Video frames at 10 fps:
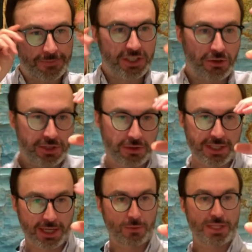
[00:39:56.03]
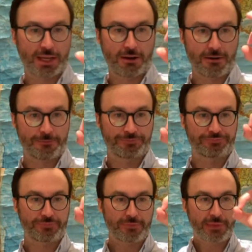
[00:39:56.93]
So the sun was here,
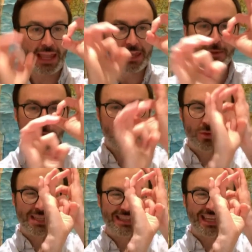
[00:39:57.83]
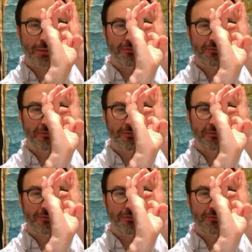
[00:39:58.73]
and the moon was a little bit